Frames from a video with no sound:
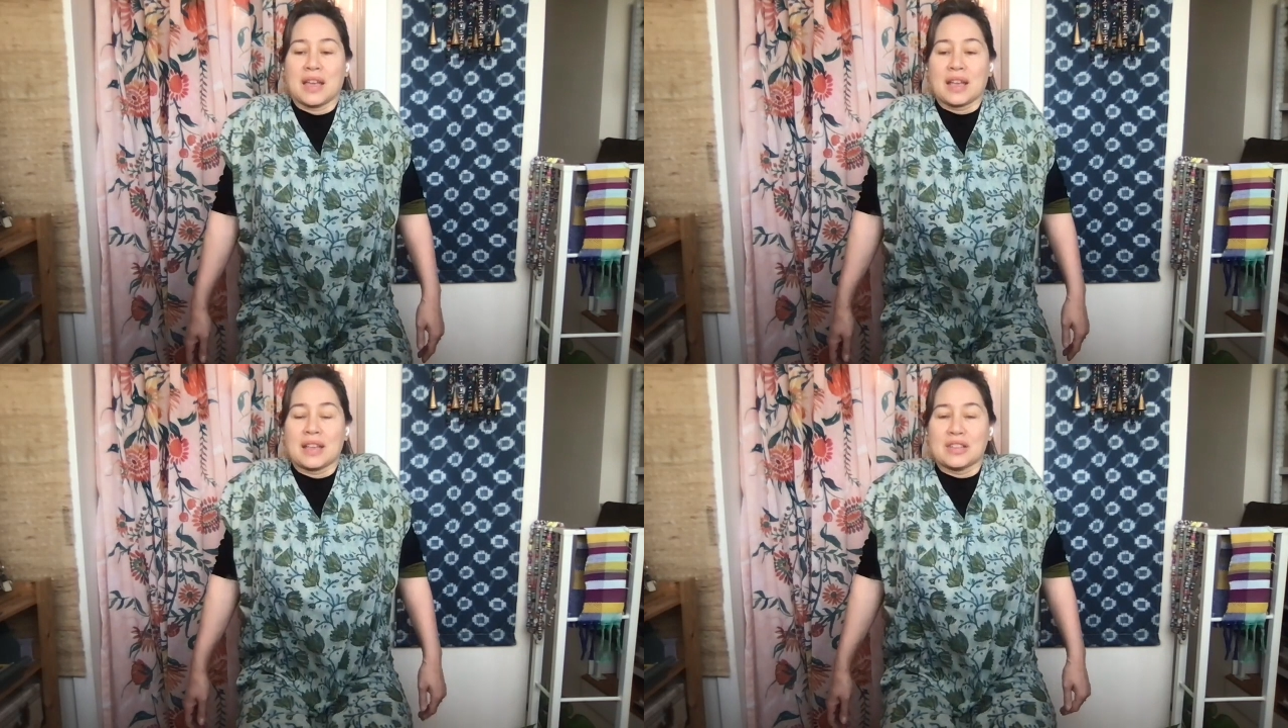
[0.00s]

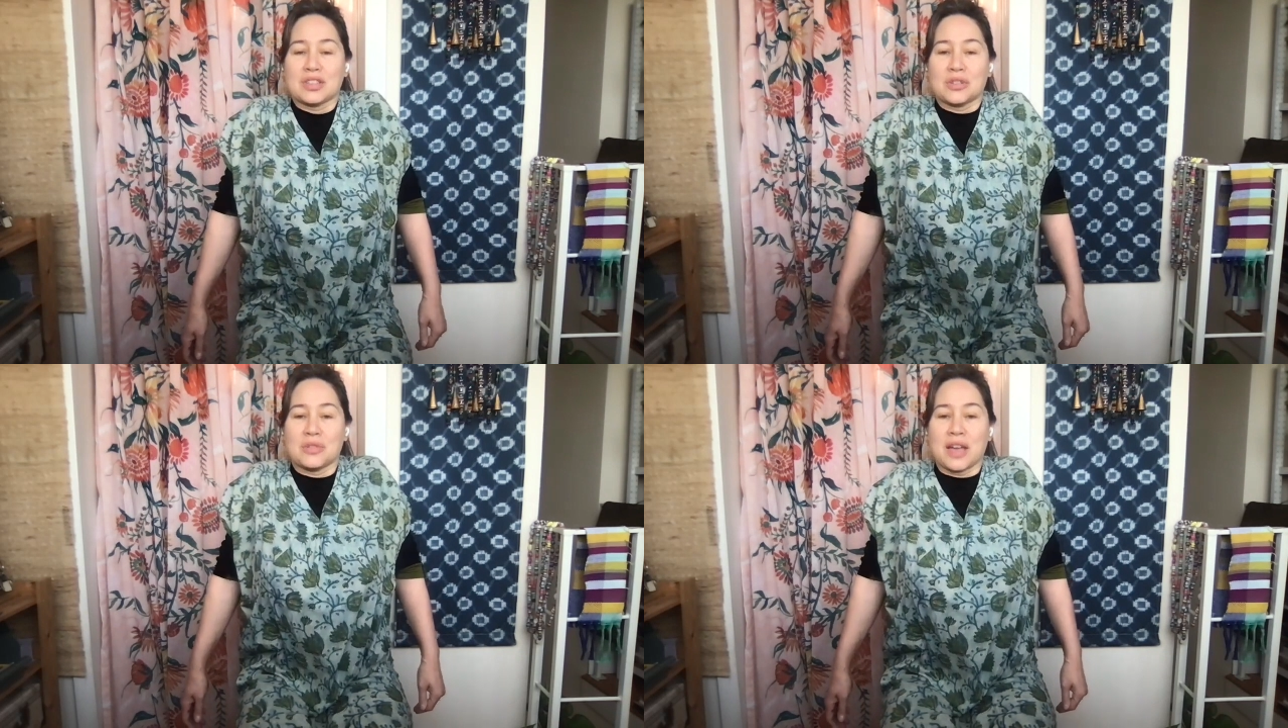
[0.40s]
And
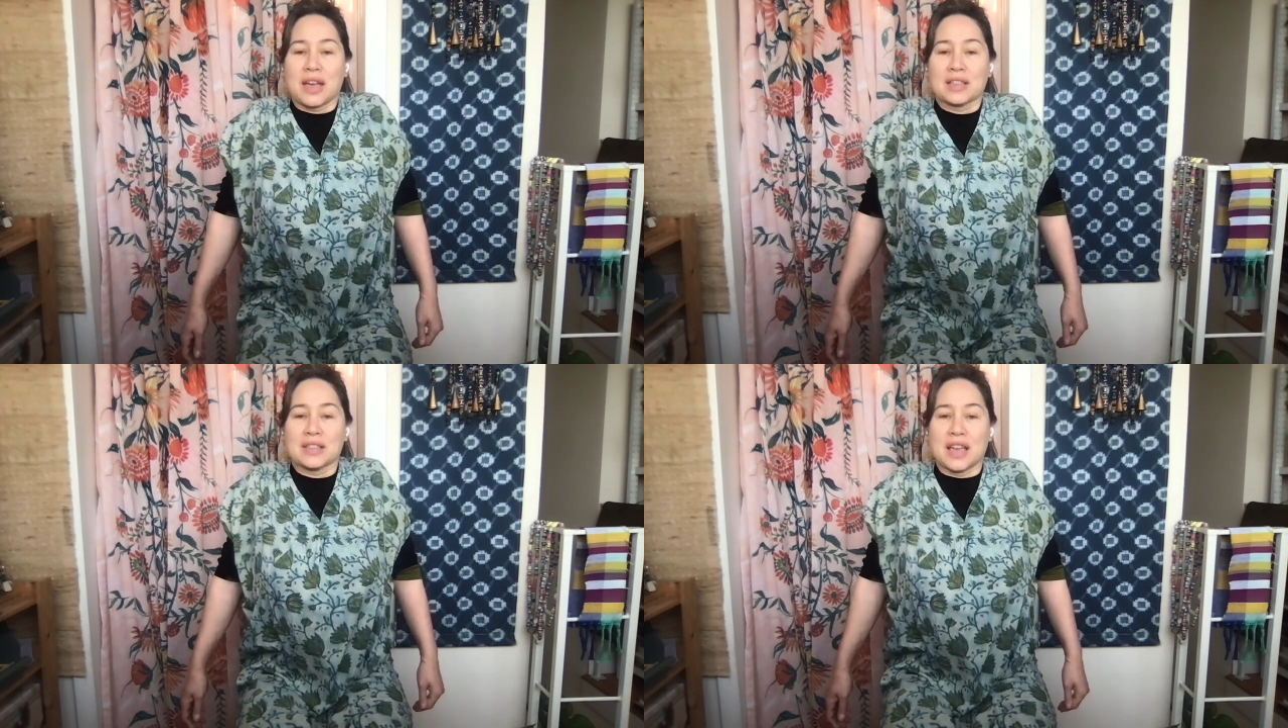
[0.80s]
as you
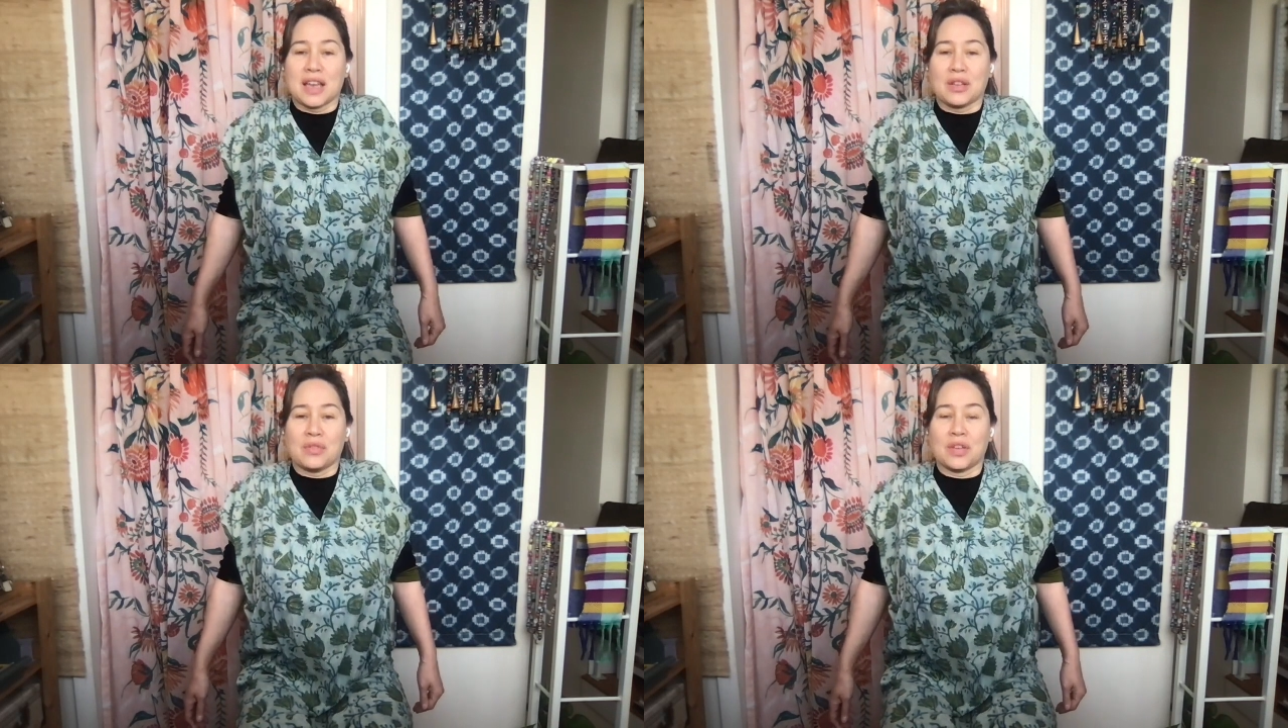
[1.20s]

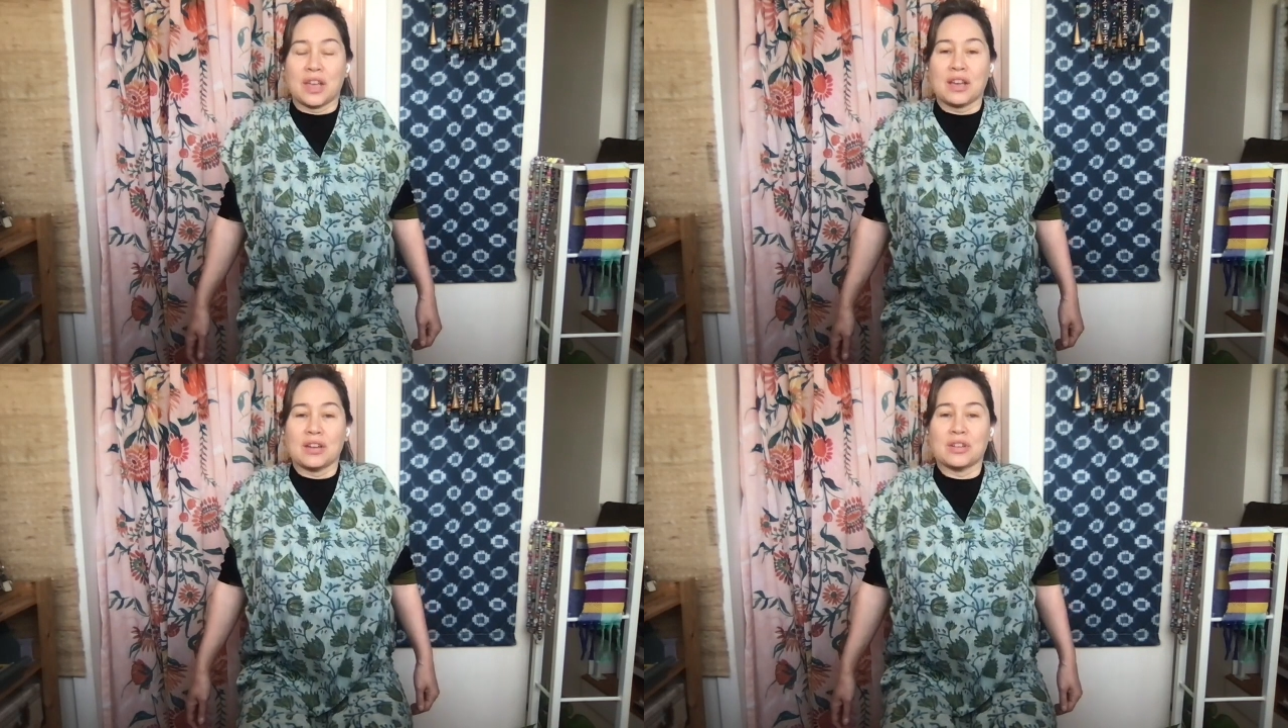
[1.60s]
exhale,
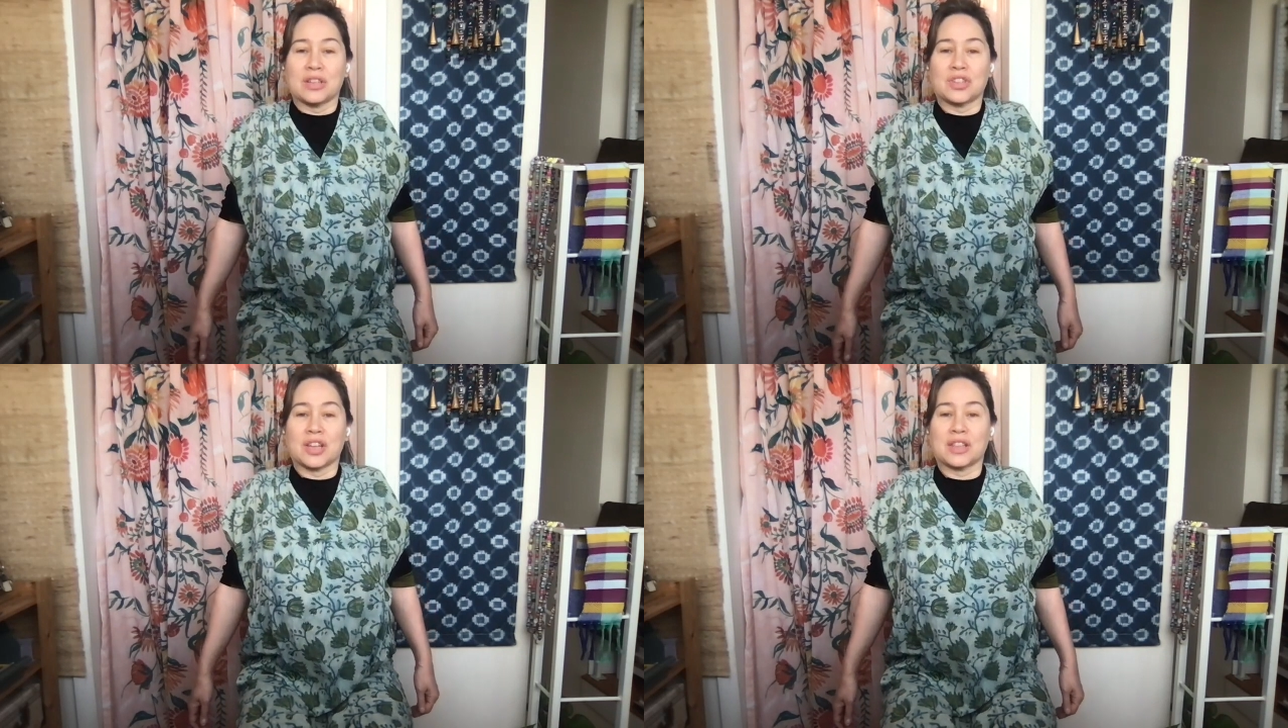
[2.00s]

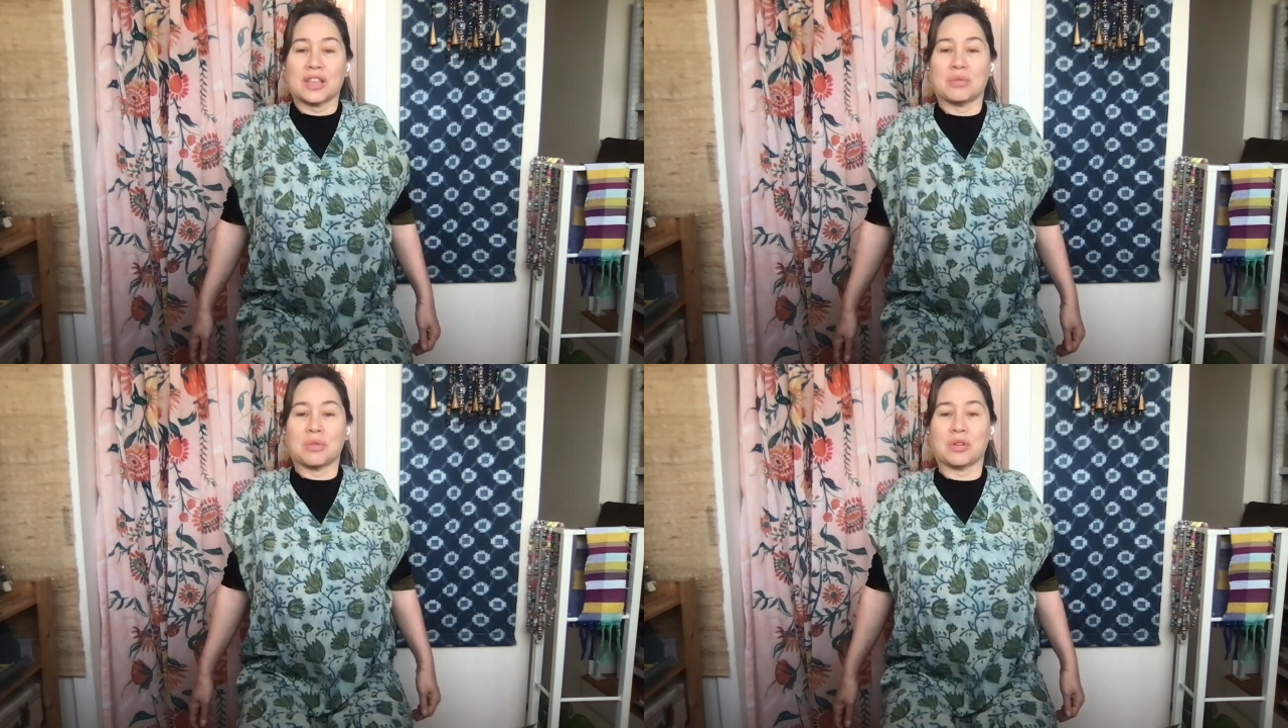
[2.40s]
very
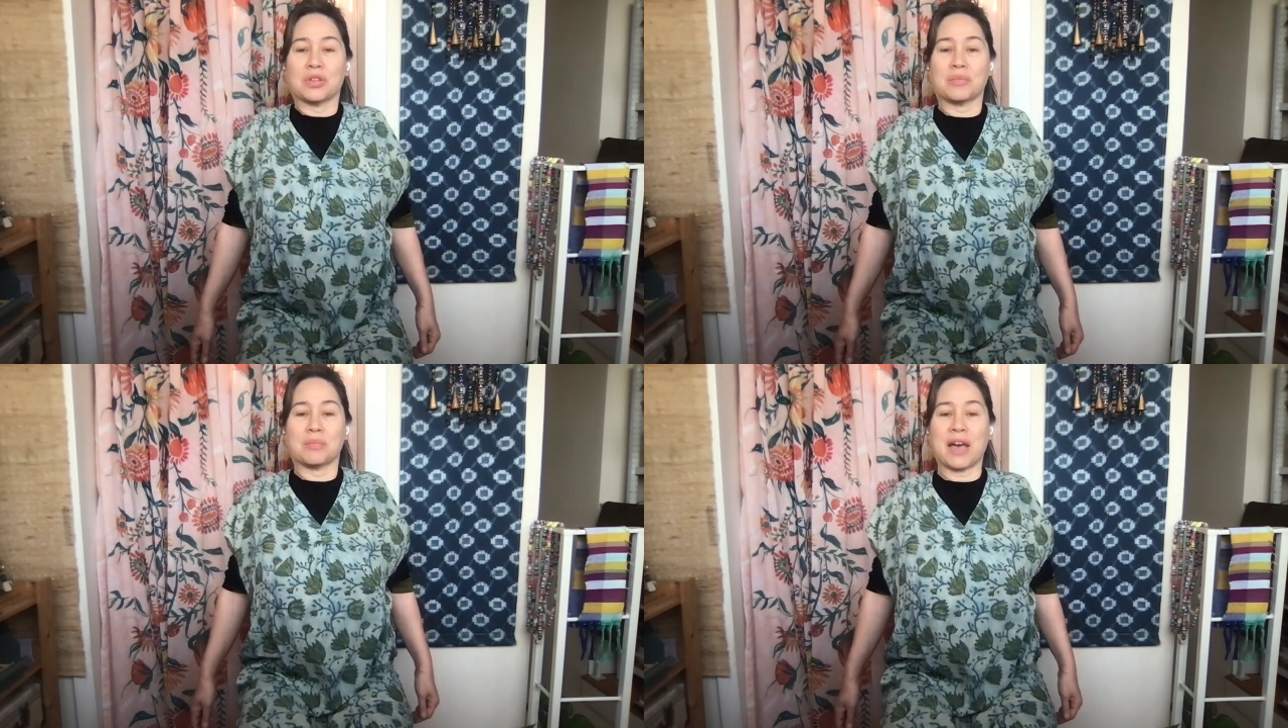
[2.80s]
gently
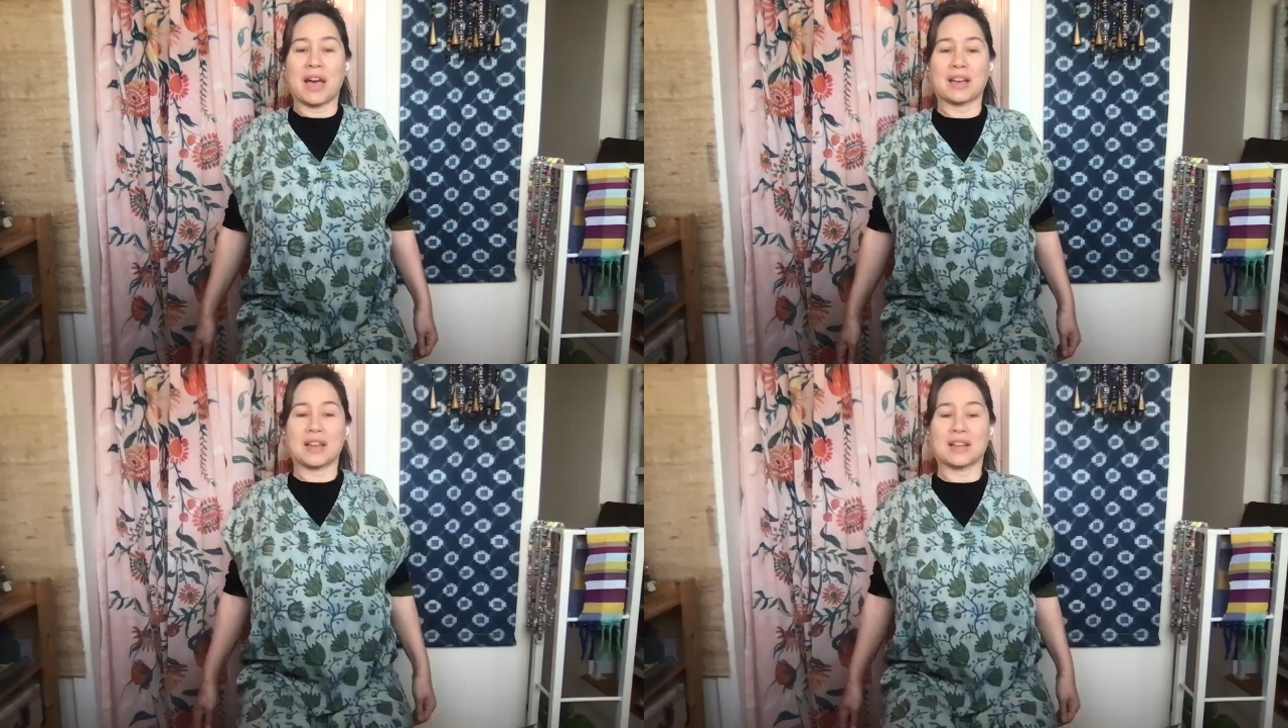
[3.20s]
roll them
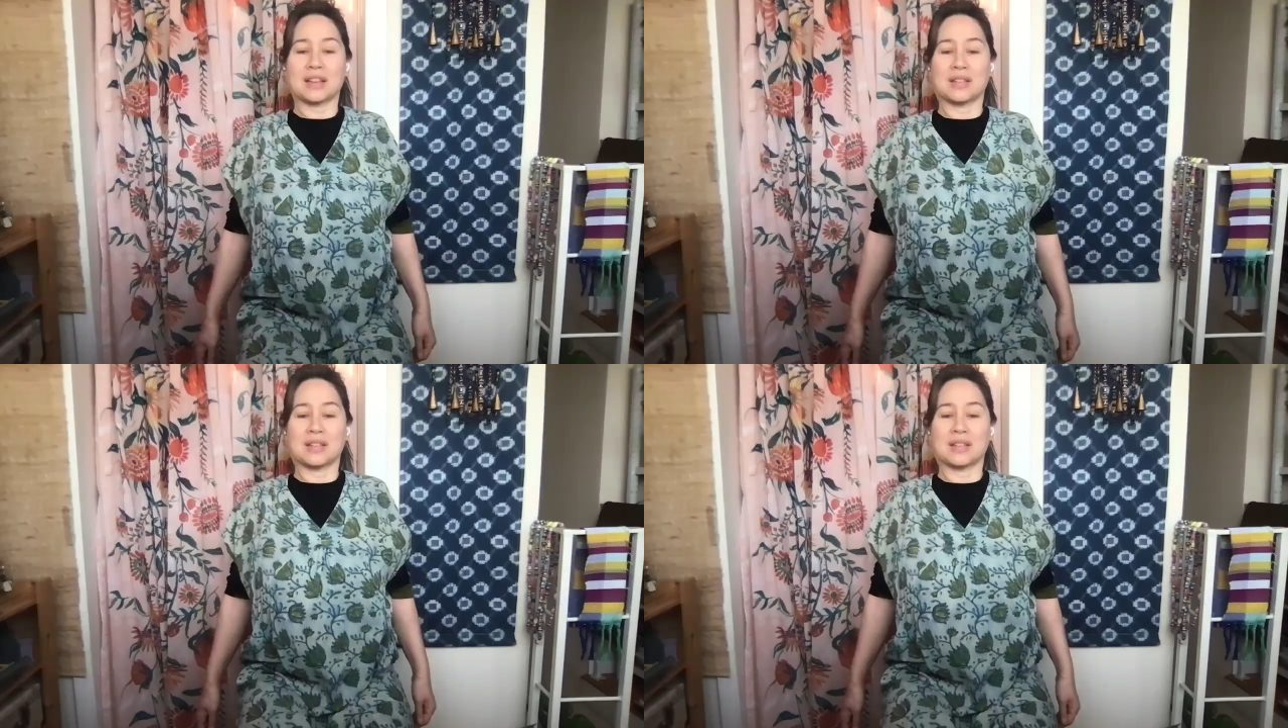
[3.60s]
back.